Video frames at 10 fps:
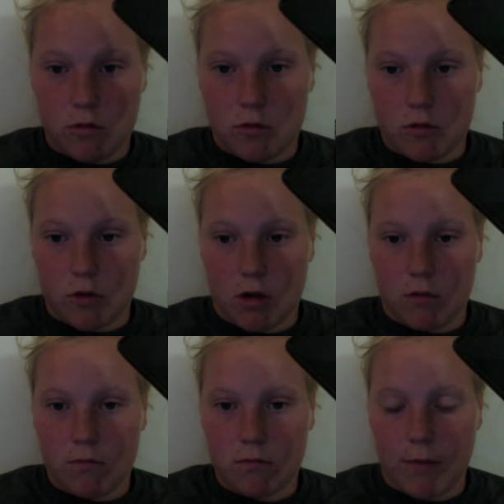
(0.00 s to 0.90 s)

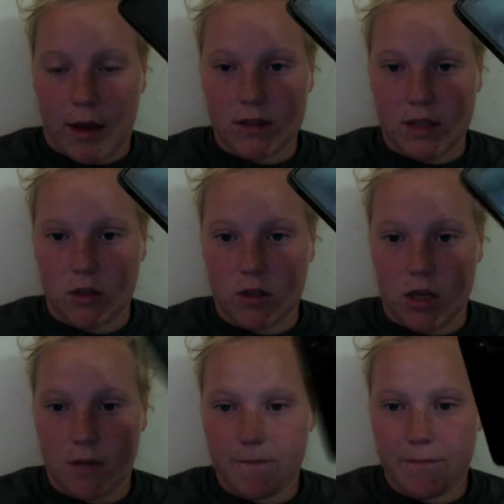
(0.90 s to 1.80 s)
Droid Maxx
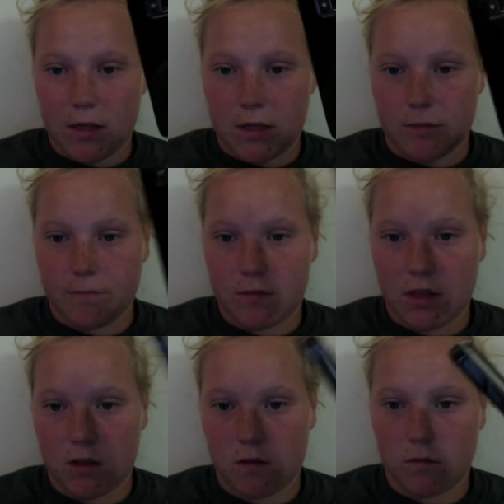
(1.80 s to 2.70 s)
HD.
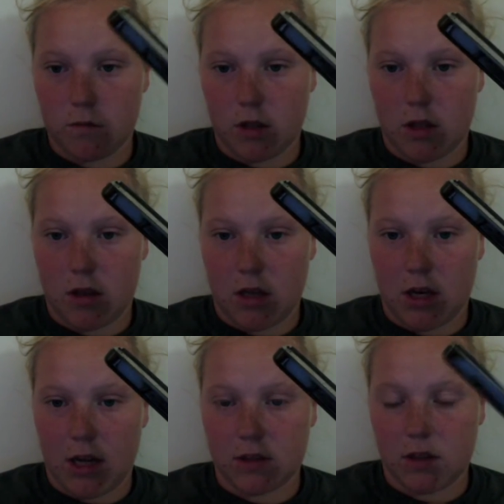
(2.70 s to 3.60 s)
It's really
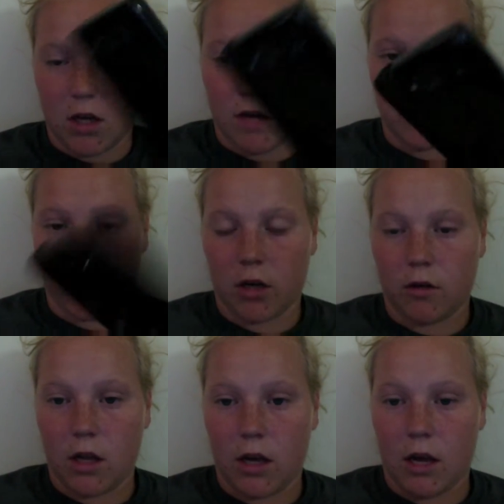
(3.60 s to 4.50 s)
thin. It has the cover on
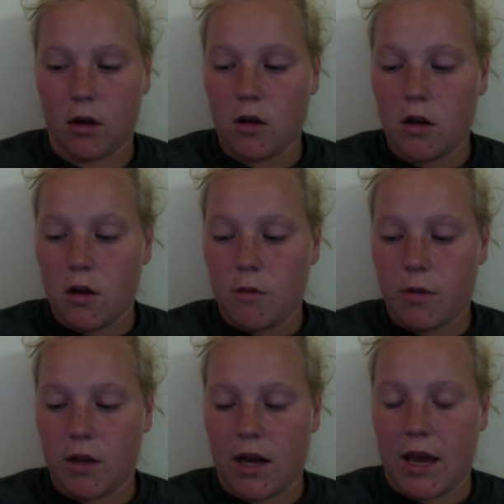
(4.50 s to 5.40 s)
it right now,
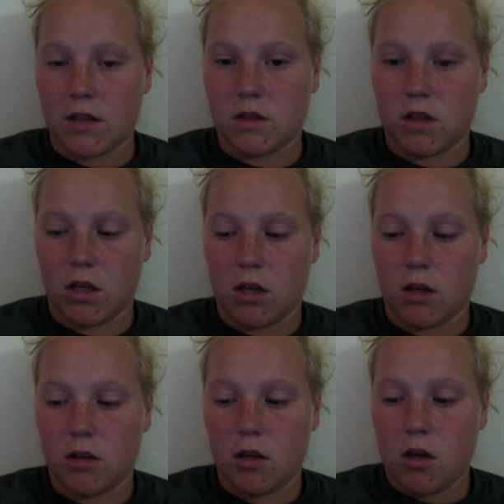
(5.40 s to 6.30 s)
but it has
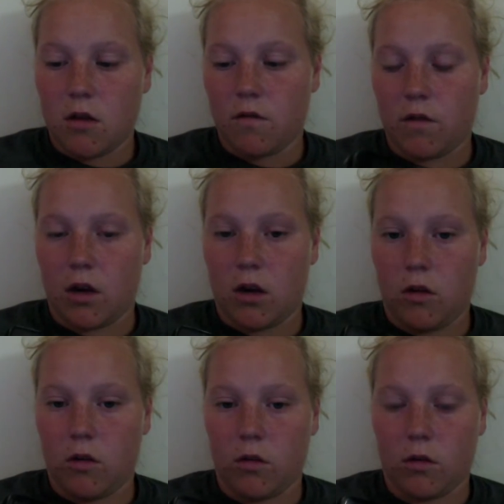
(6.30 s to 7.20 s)
the very
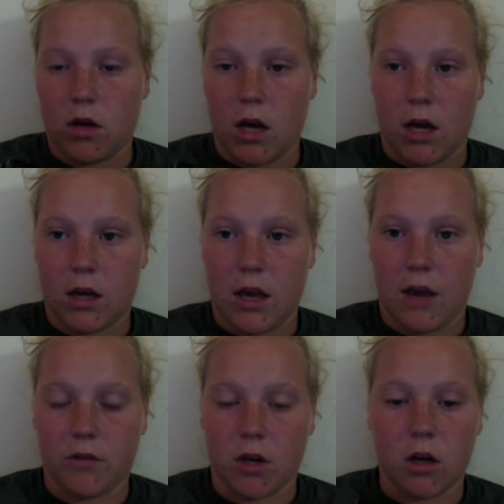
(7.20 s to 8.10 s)
new
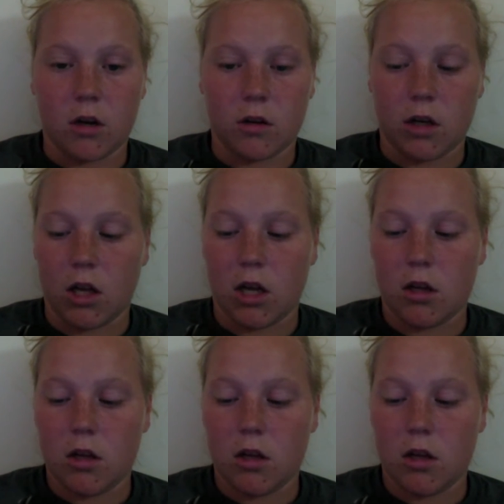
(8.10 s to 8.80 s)
Kevlar Gorilla